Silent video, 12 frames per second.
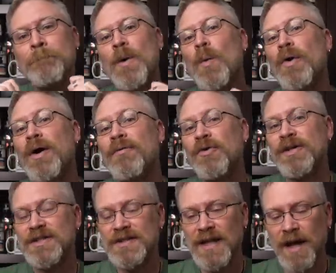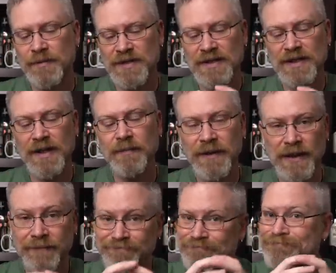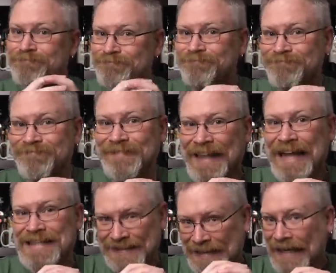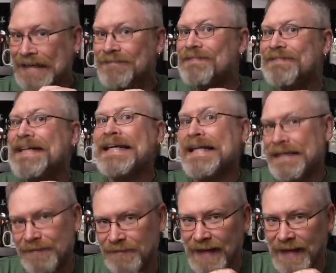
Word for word: but wherever it stops is going to be, that's kind of it.